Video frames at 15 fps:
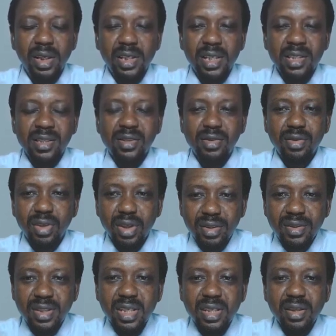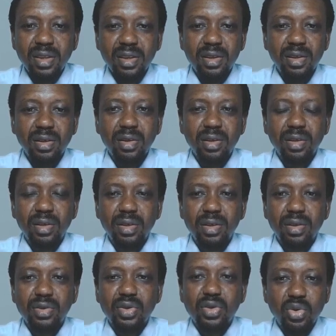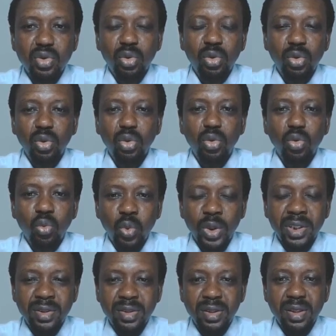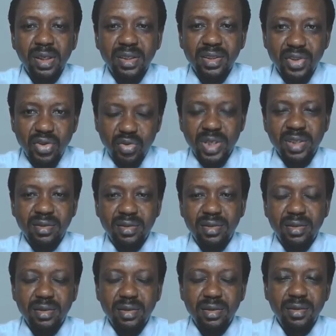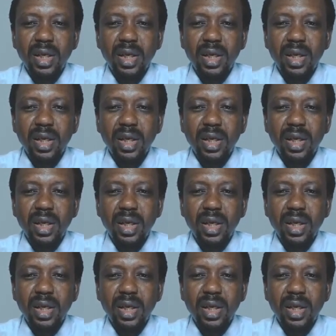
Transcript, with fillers: It has nothing to do with strength.